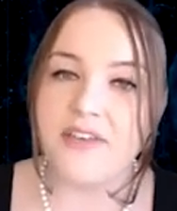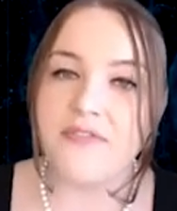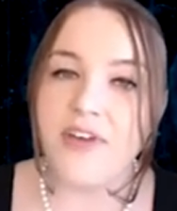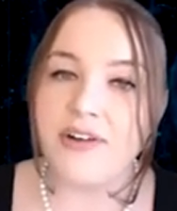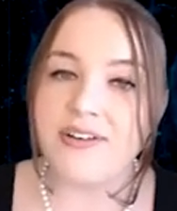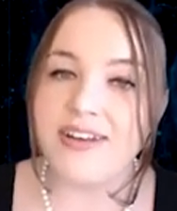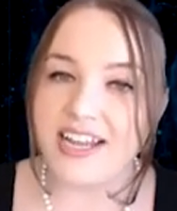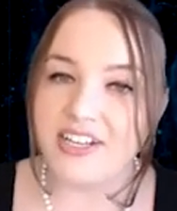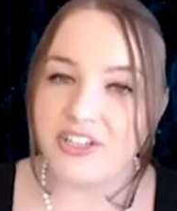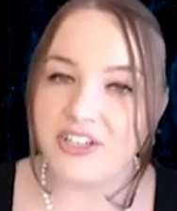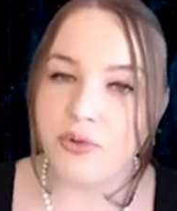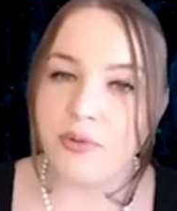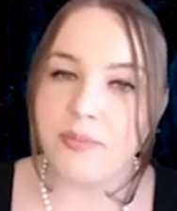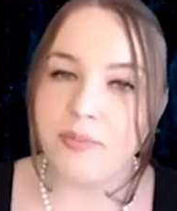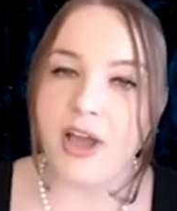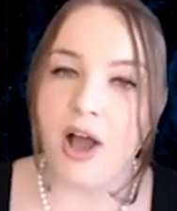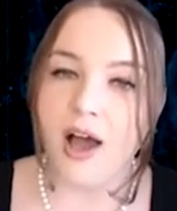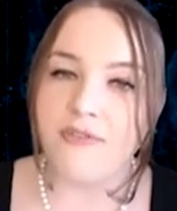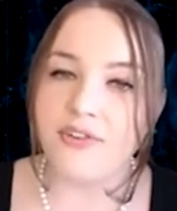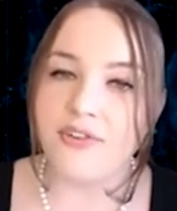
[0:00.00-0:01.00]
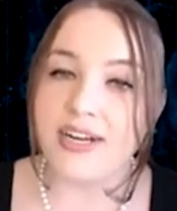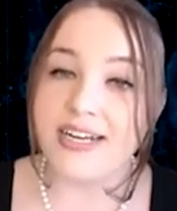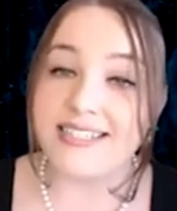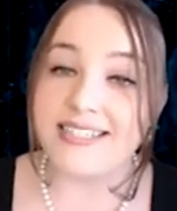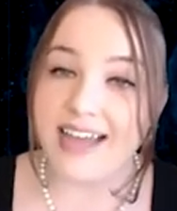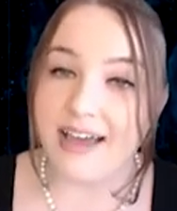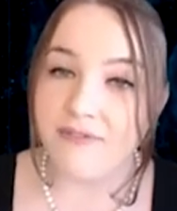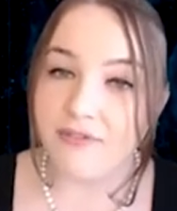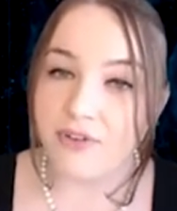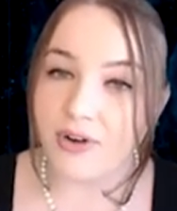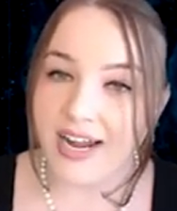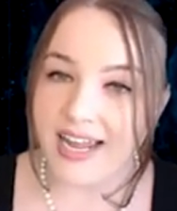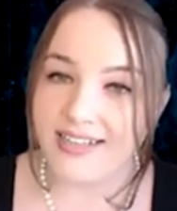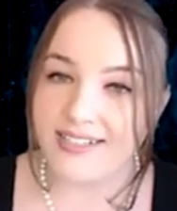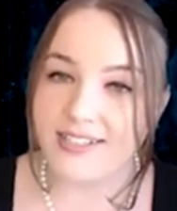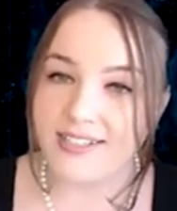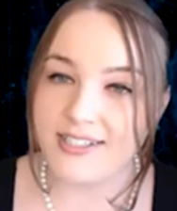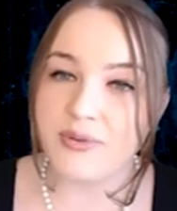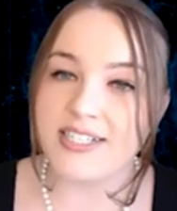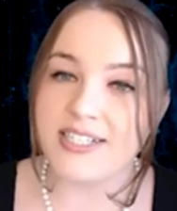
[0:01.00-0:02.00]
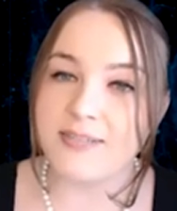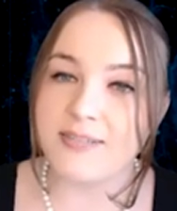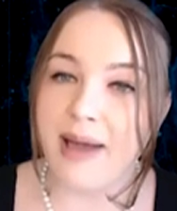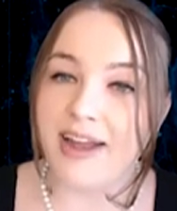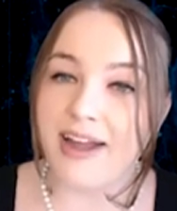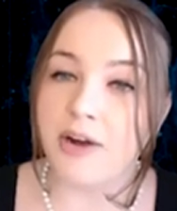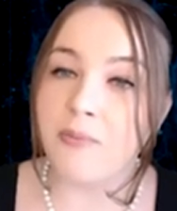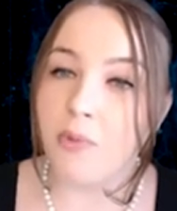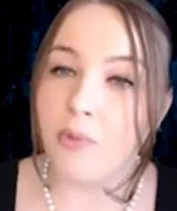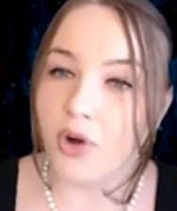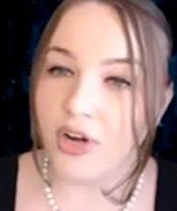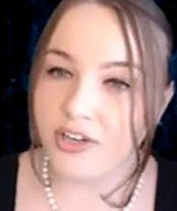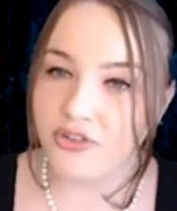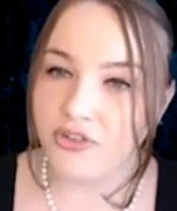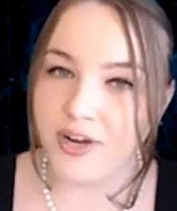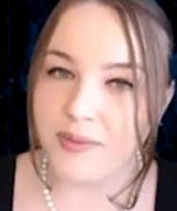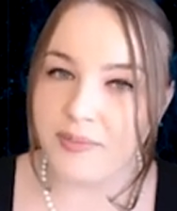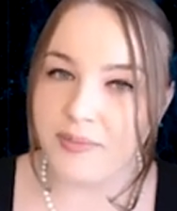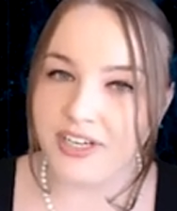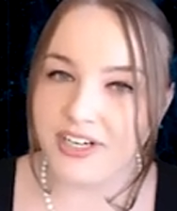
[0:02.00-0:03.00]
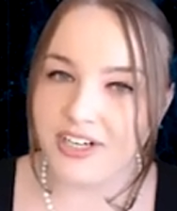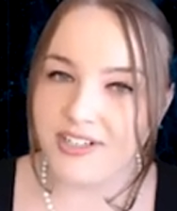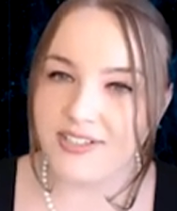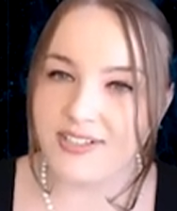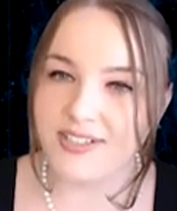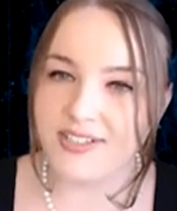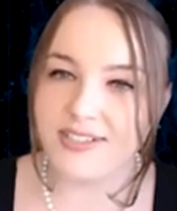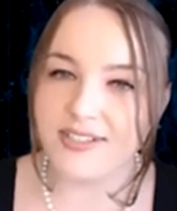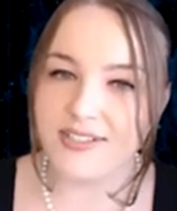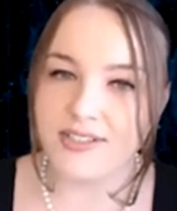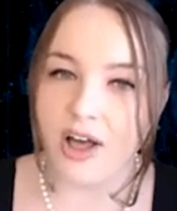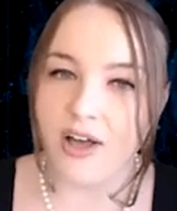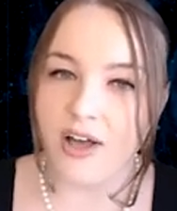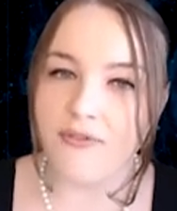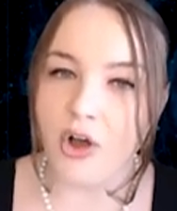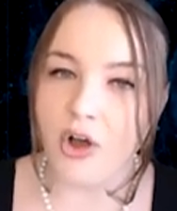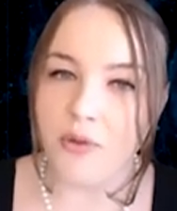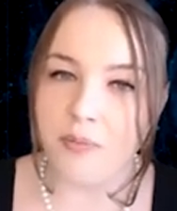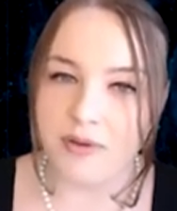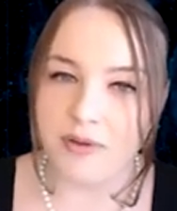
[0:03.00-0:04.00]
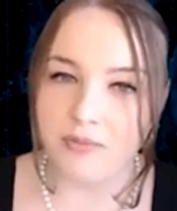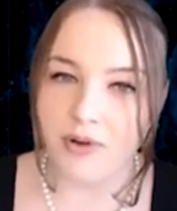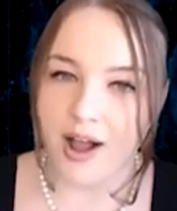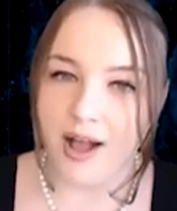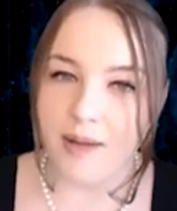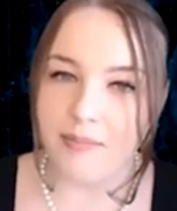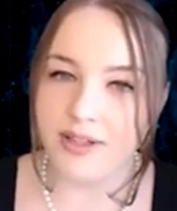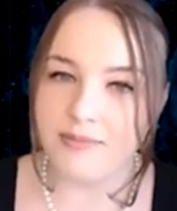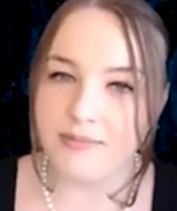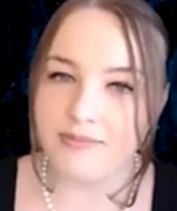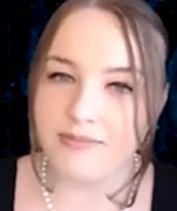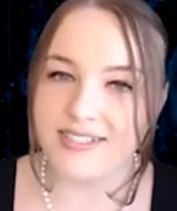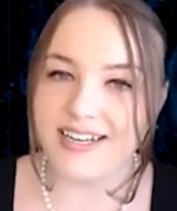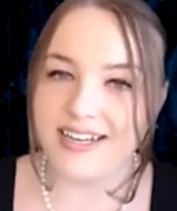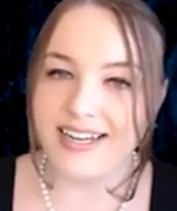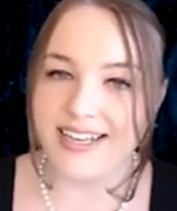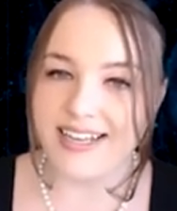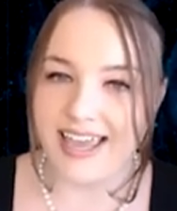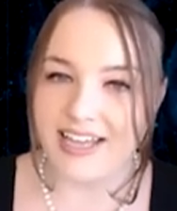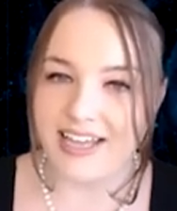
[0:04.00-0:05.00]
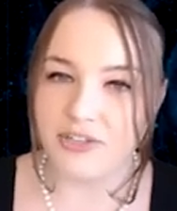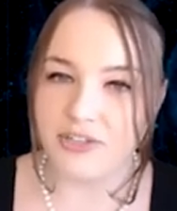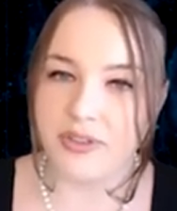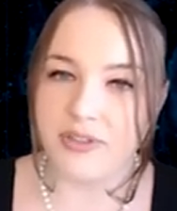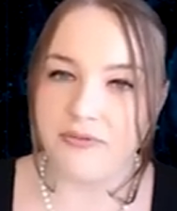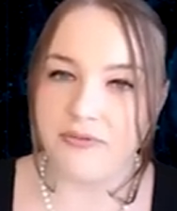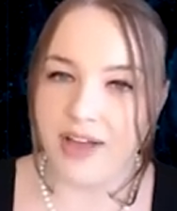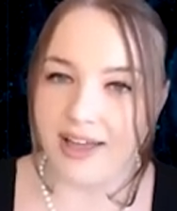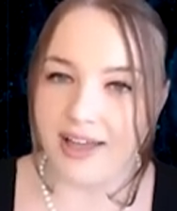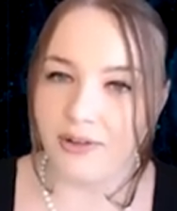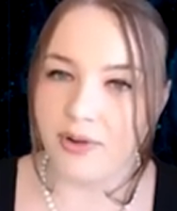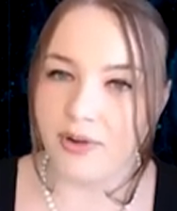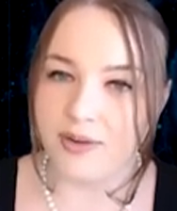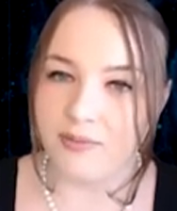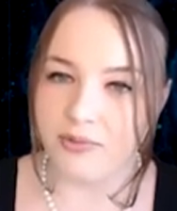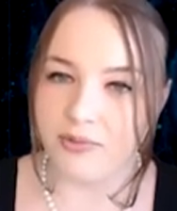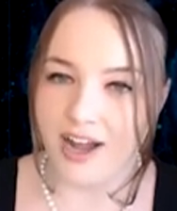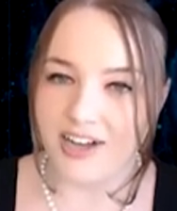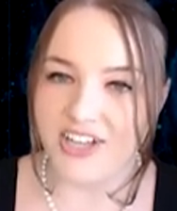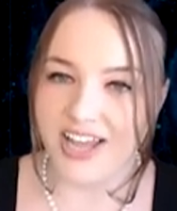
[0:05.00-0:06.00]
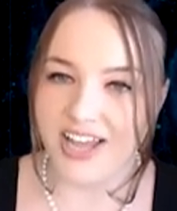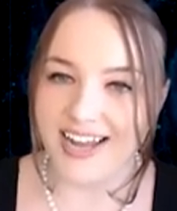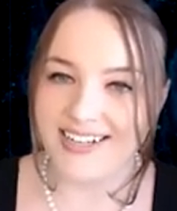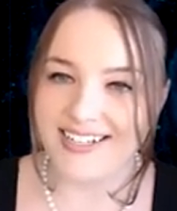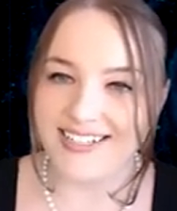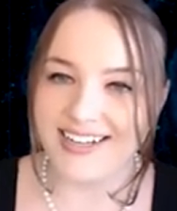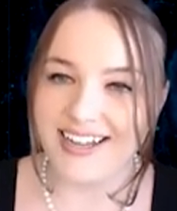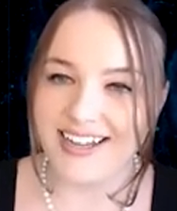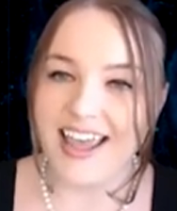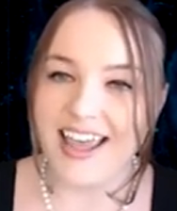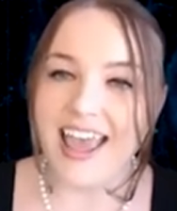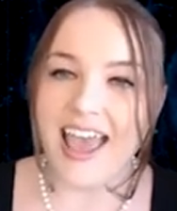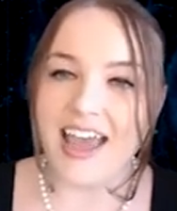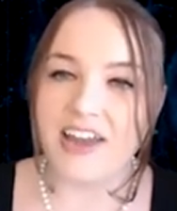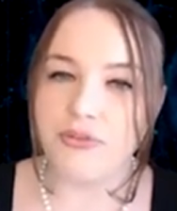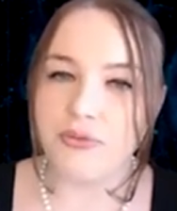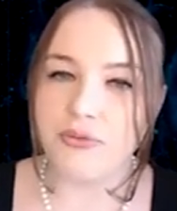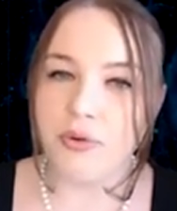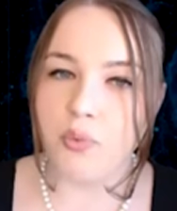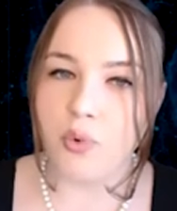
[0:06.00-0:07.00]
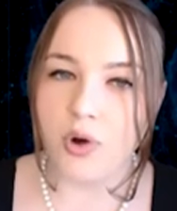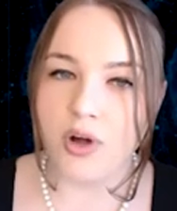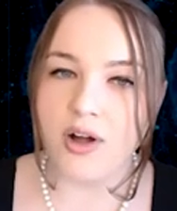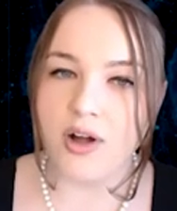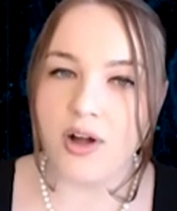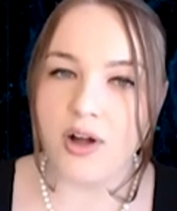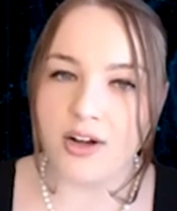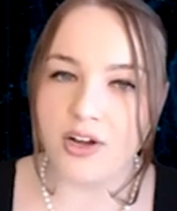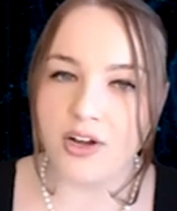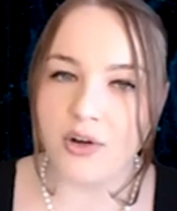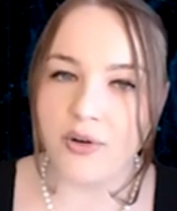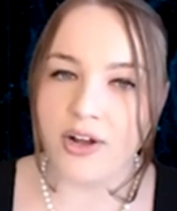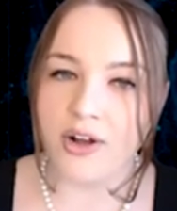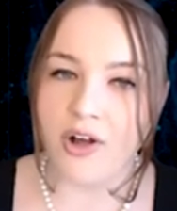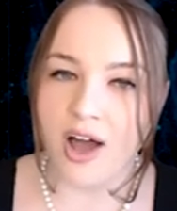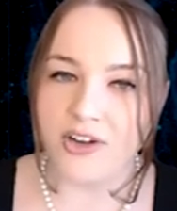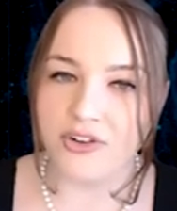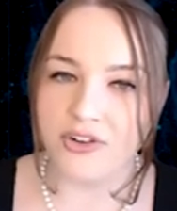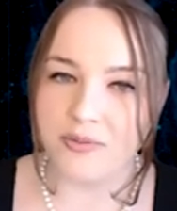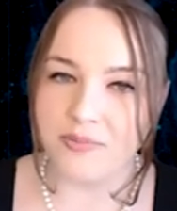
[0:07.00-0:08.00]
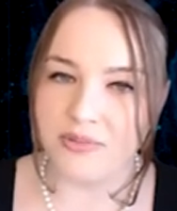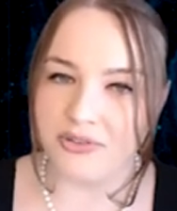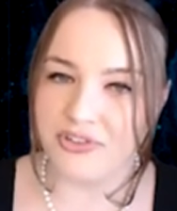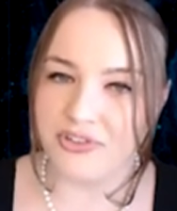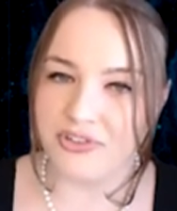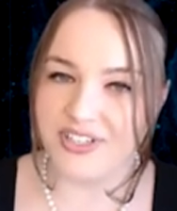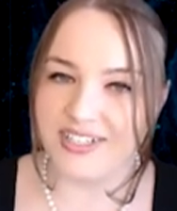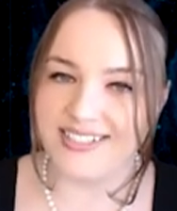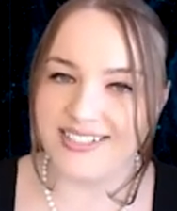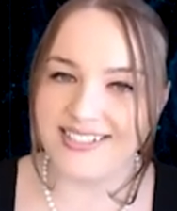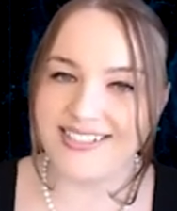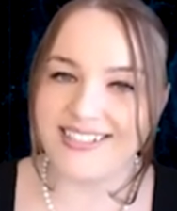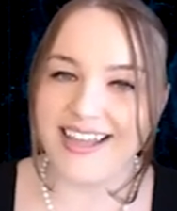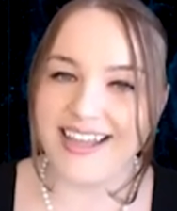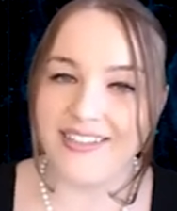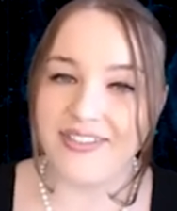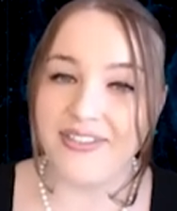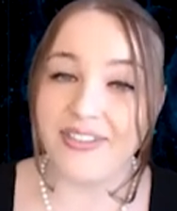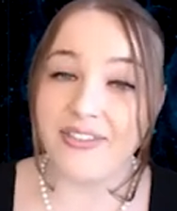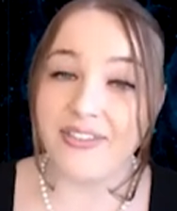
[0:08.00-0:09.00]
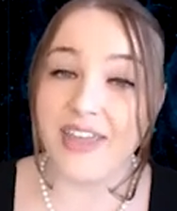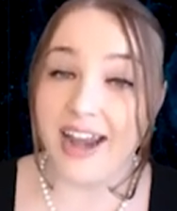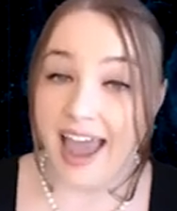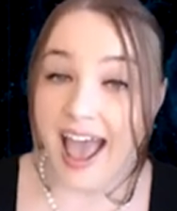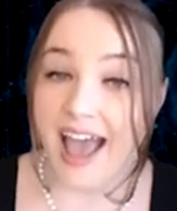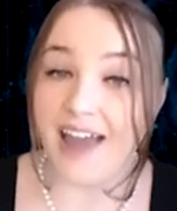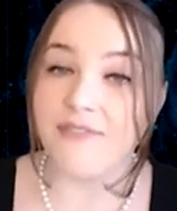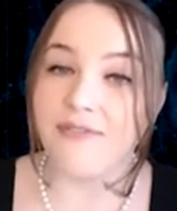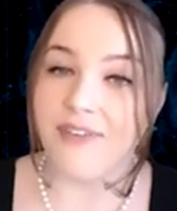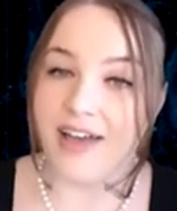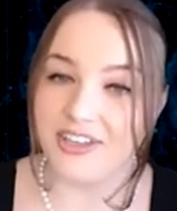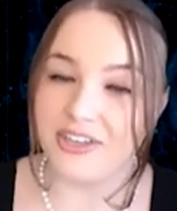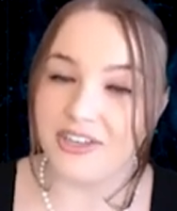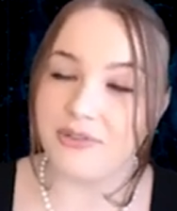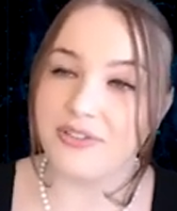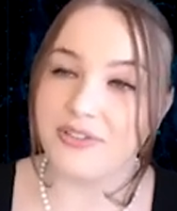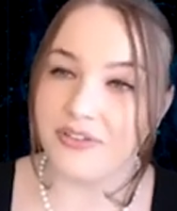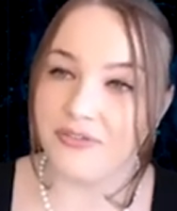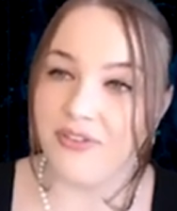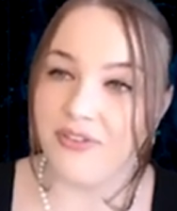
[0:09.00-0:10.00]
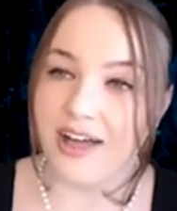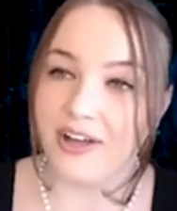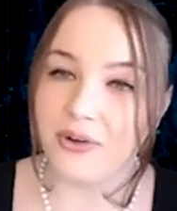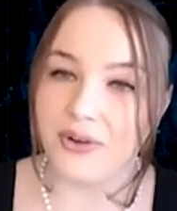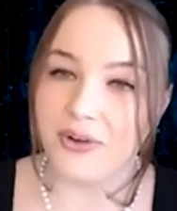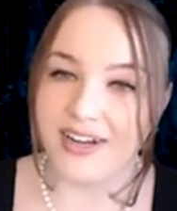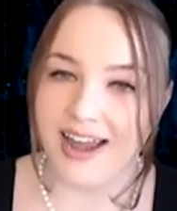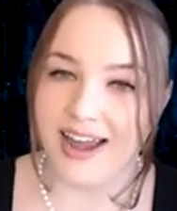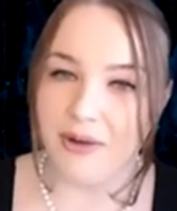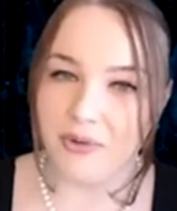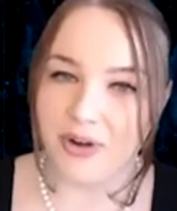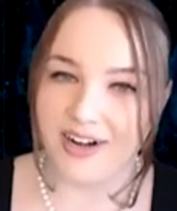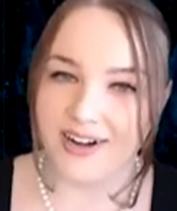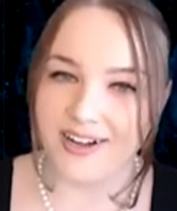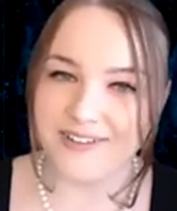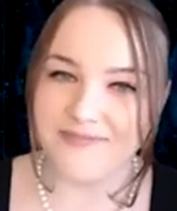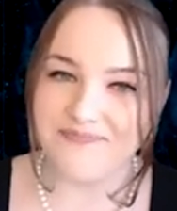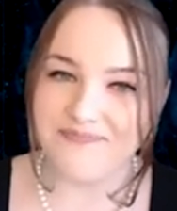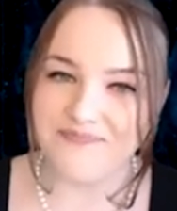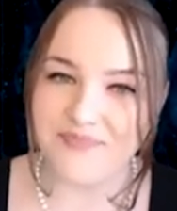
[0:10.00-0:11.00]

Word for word: The foundation will be offering dev grants to inspire more contributors to solve open problems and engage with the Filecoin project, and to reward ongoing contributions that add value to the Filecoin network.